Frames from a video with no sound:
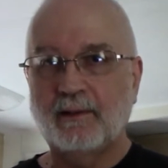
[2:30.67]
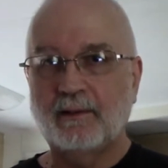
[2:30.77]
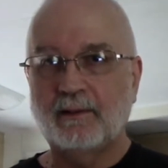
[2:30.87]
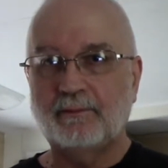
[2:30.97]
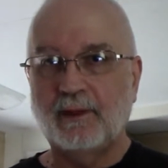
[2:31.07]

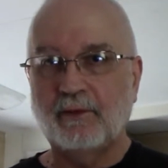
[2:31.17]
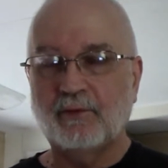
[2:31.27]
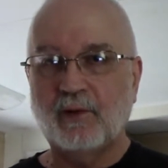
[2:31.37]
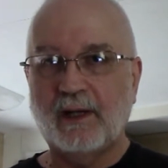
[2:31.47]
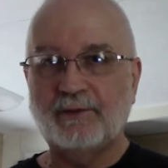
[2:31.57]

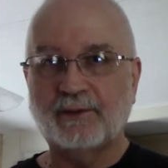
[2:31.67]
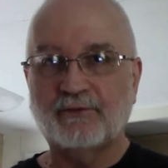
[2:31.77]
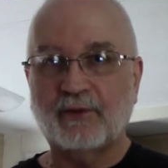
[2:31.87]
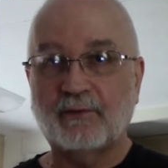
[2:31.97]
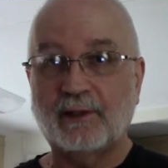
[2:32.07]
Another way to
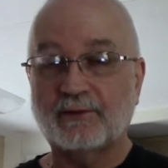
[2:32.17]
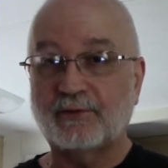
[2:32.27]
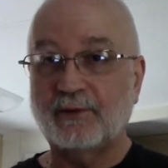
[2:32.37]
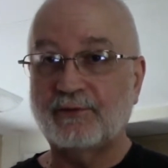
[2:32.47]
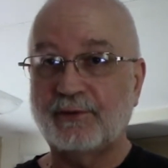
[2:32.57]
conserve
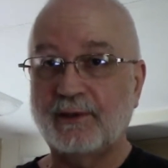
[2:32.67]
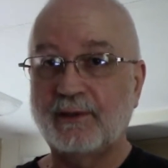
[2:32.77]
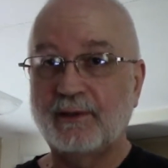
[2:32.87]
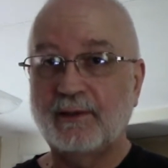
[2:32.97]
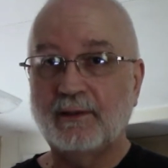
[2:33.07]
electricity
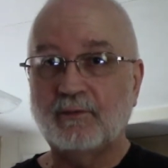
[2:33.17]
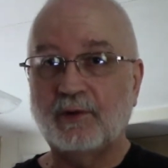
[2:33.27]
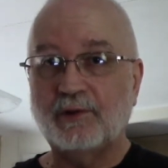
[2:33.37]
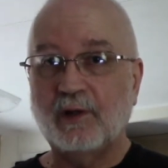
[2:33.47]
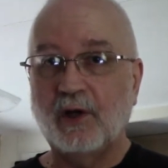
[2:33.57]

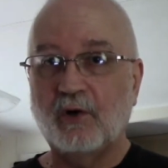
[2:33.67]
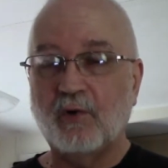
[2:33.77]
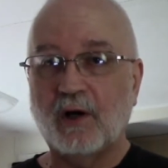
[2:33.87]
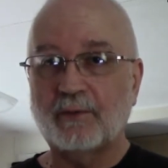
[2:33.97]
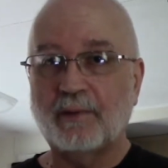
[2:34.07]
with low
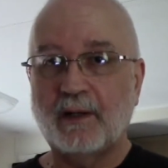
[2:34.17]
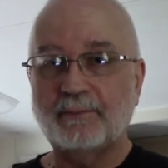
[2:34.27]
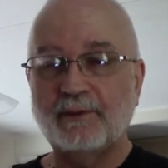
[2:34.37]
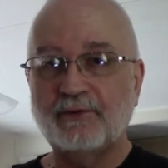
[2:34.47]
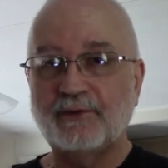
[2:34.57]
water
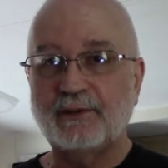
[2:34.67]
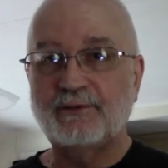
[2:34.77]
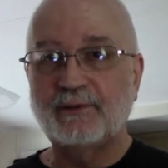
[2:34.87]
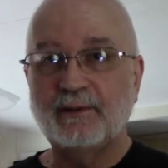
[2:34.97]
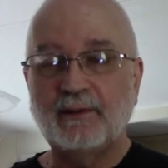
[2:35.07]
pump
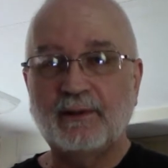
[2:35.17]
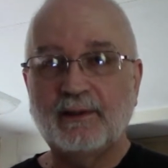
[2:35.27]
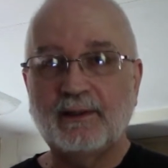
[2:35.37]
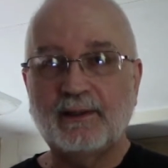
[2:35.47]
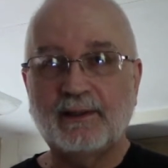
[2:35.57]
usage
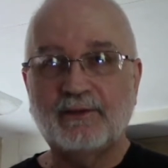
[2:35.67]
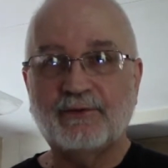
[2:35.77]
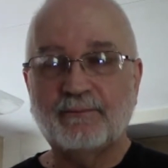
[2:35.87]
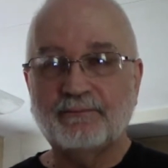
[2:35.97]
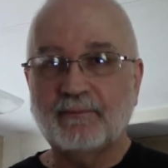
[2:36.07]

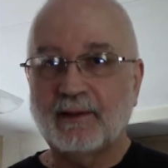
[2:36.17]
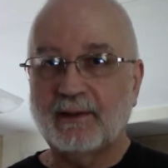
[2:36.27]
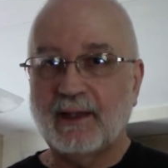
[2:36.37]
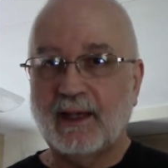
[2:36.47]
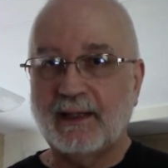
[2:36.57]
is,
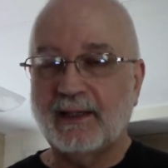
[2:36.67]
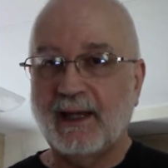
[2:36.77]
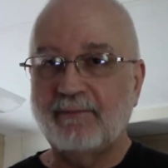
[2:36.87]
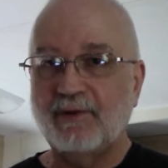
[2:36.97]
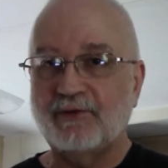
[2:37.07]
I
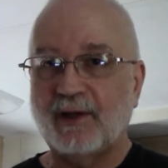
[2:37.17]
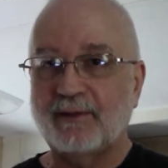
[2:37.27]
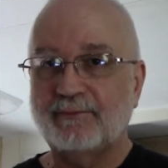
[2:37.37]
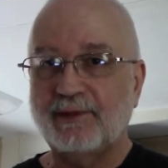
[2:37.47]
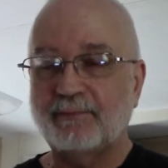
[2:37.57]
gave this
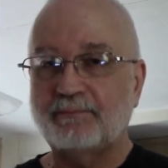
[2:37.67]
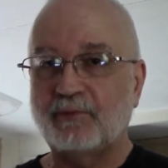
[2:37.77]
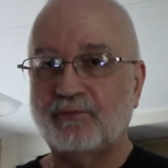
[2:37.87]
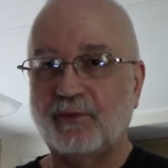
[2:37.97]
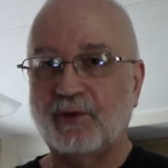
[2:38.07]
tip
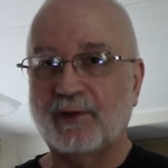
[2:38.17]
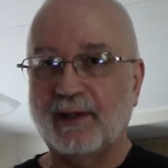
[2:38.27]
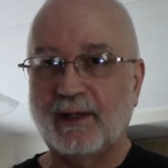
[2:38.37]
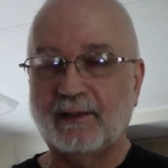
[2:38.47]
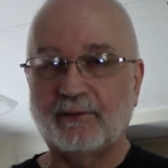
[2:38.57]
before
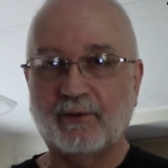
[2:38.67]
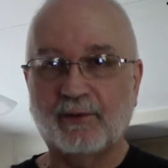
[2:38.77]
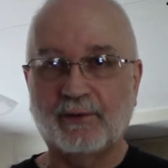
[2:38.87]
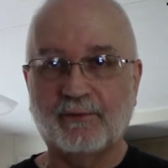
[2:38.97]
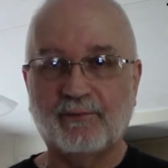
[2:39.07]
in an
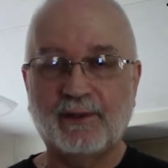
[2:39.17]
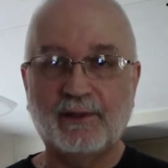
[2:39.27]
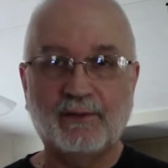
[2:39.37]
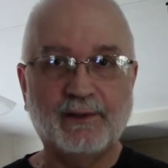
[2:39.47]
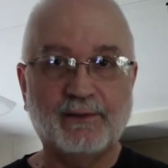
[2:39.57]
earlier
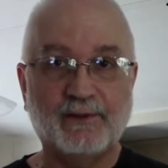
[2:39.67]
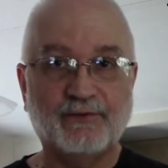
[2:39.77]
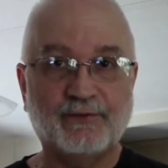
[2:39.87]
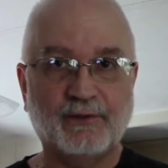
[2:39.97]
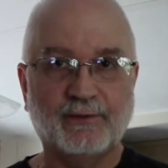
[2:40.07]
video in this
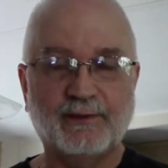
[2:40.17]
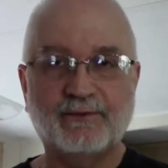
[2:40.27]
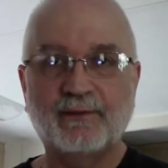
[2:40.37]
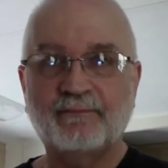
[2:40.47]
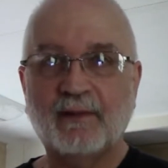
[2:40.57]

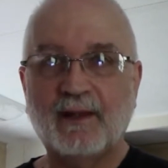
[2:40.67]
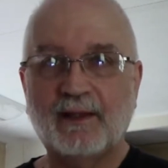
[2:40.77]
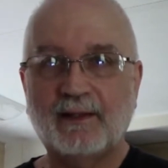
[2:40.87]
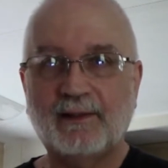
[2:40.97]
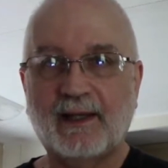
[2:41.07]
series,
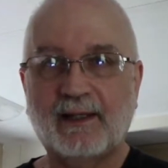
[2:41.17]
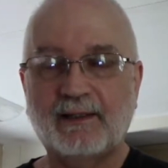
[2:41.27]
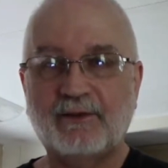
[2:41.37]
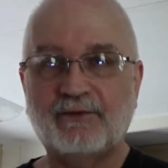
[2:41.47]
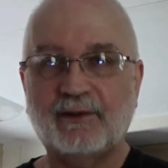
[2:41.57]
and that
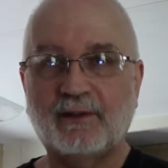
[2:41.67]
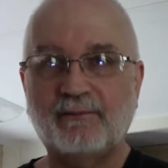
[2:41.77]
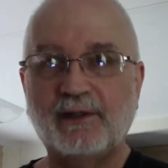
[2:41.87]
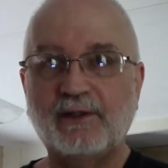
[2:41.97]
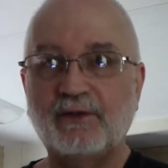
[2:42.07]
is the
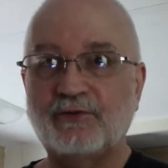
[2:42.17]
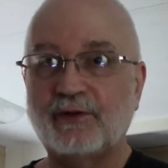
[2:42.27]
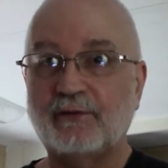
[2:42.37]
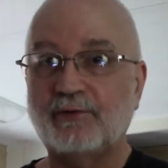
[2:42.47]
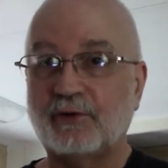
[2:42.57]
use
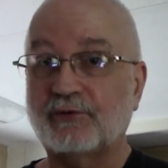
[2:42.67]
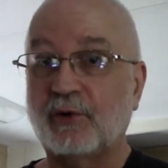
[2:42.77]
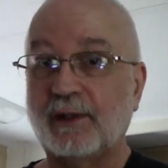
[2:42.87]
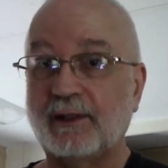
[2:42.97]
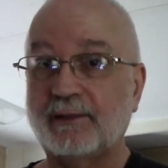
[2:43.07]
of your
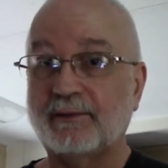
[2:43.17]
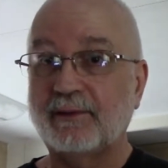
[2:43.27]
toilet